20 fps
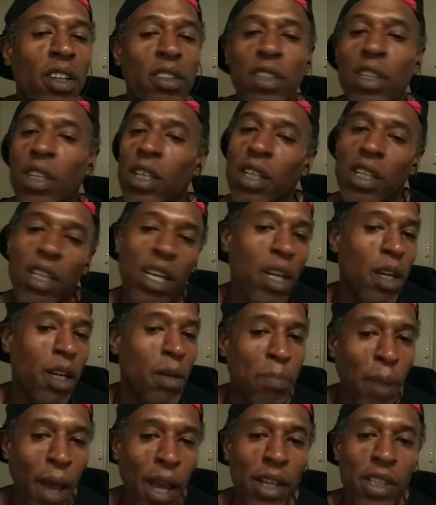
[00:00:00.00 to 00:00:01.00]
to get a
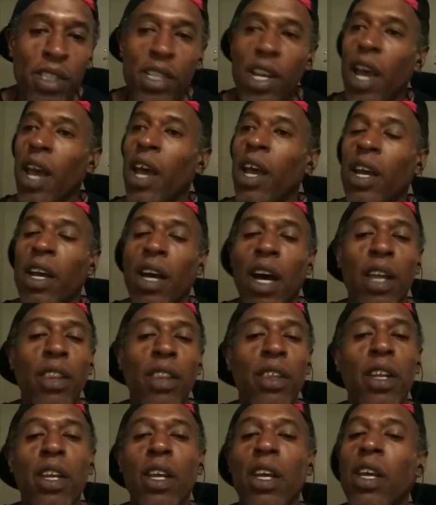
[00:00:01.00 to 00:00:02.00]
paycheck
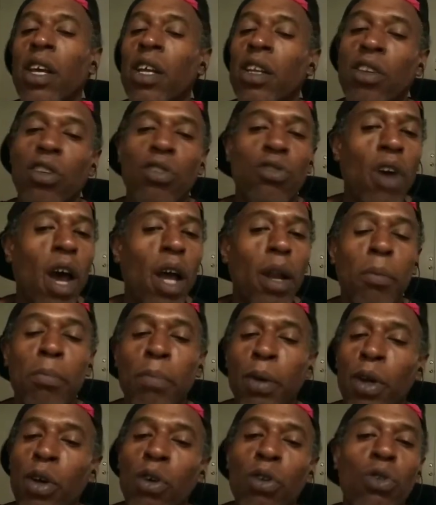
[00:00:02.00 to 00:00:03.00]
other than to try to
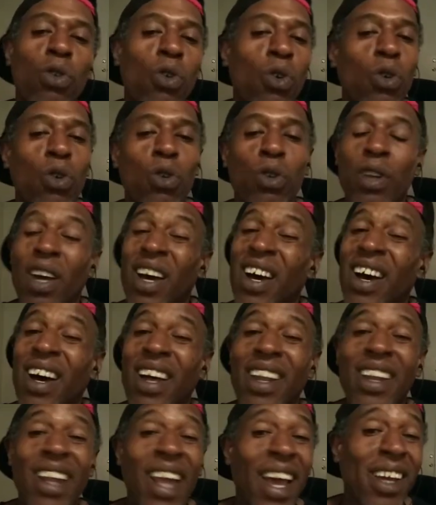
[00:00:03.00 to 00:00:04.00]
build on
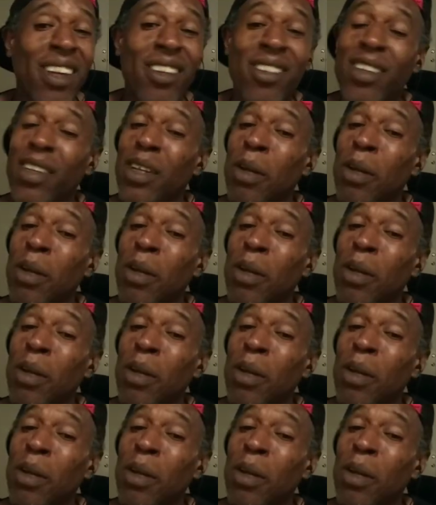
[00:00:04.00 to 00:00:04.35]
a legacy.